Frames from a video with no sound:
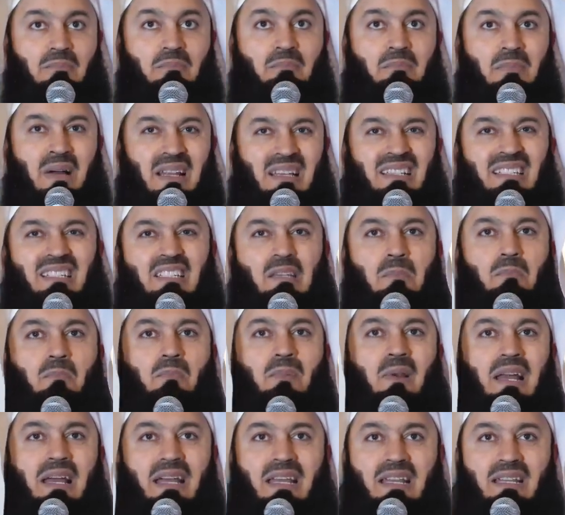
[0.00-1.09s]

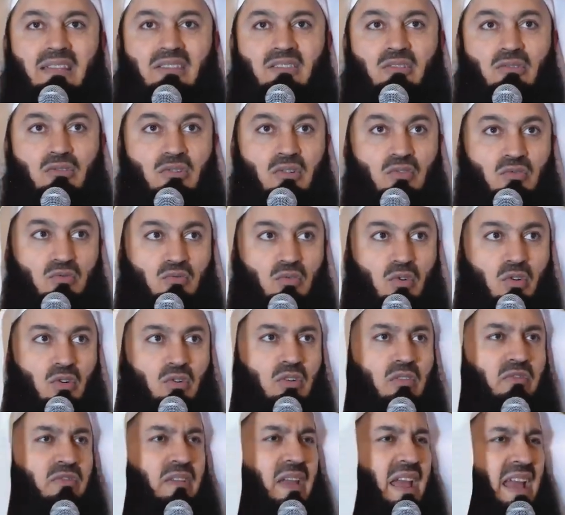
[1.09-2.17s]
multiplied the reward
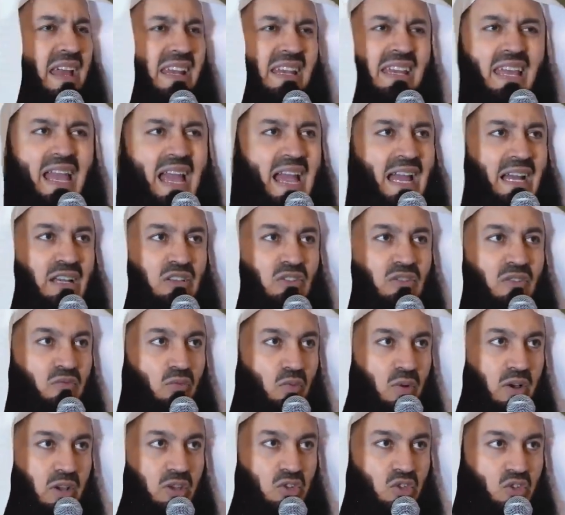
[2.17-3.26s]
of any act of
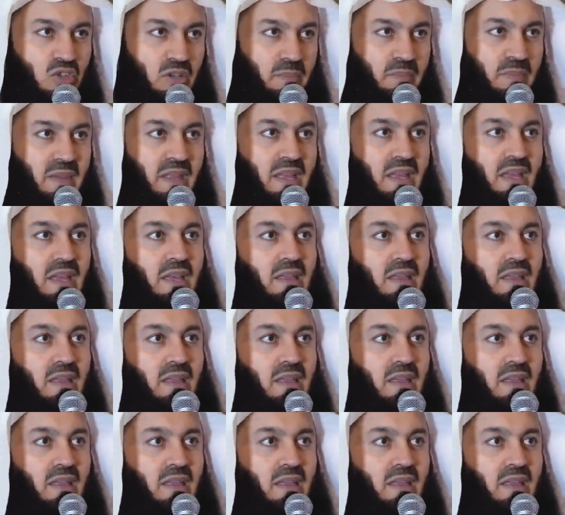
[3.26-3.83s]
worship